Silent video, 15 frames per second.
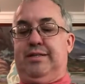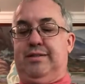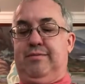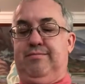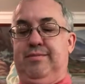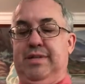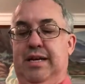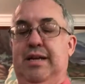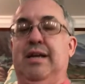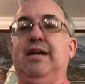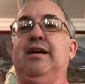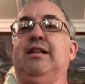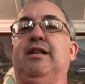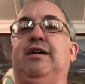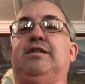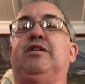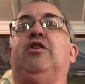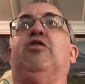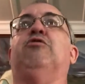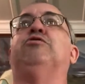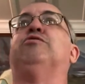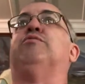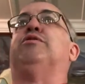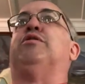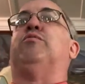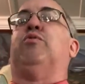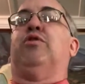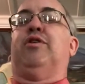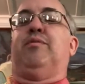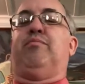us. Let's close with
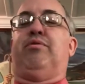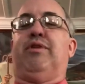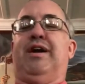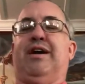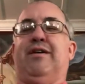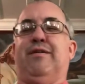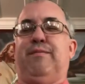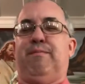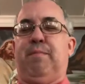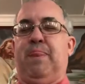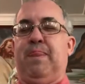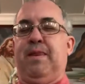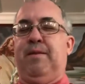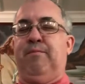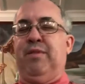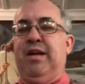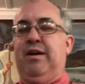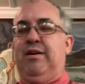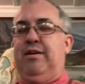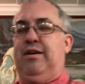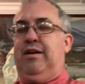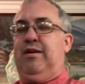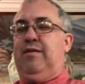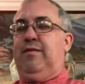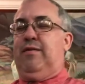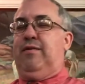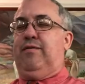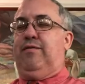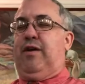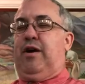a word of prayer.
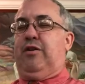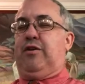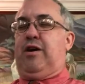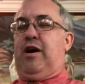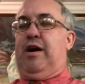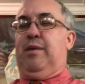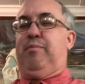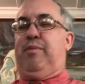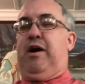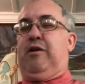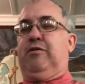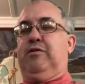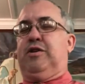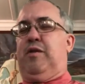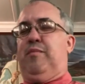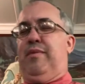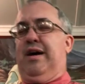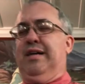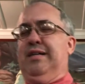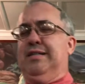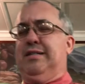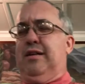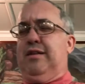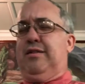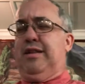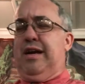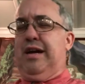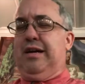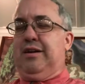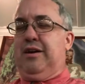Father God, it boggles our minds to
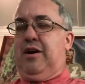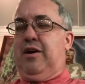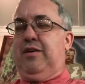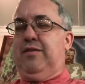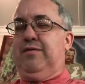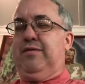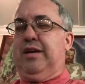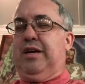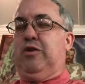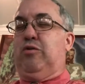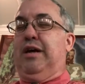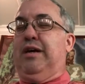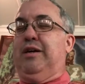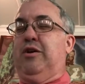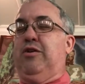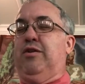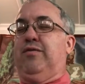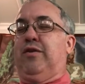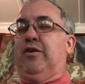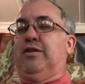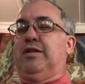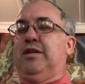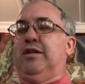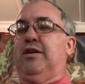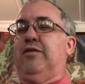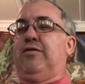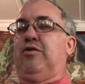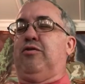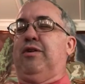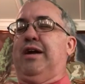think of the great universe that
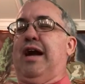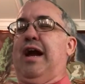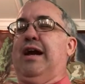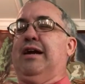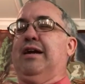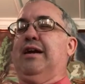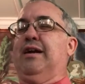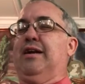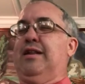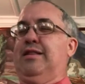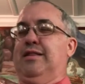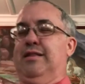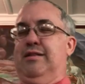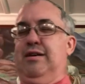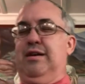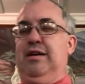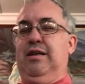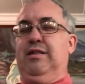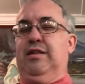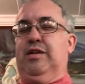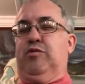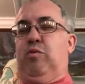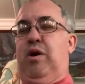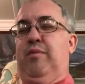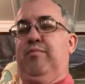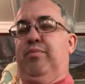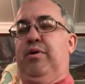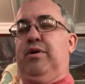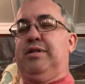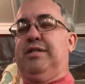you created. And this
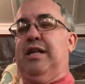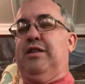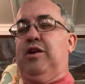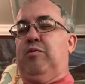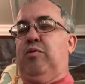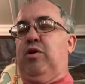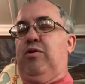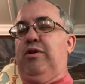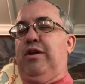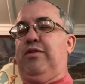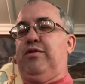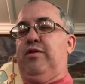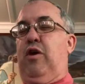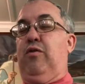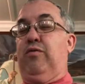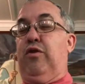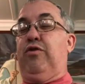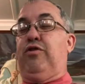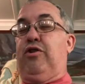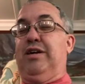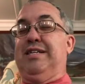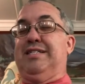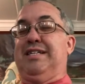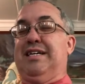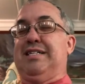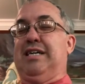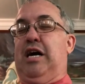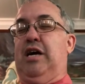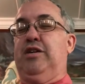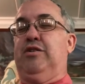one book said there were only over
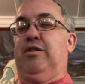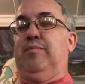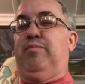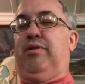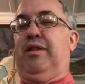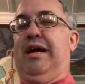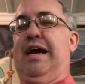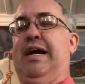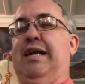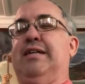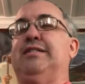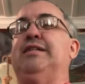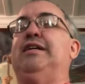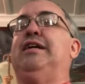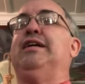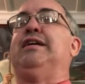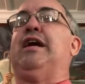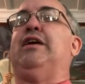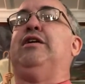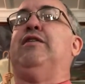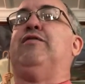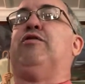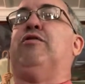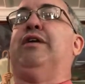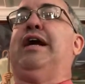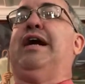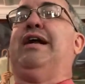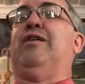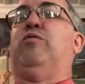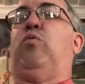3,600 planets, yet you
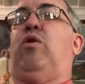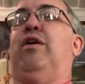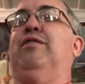created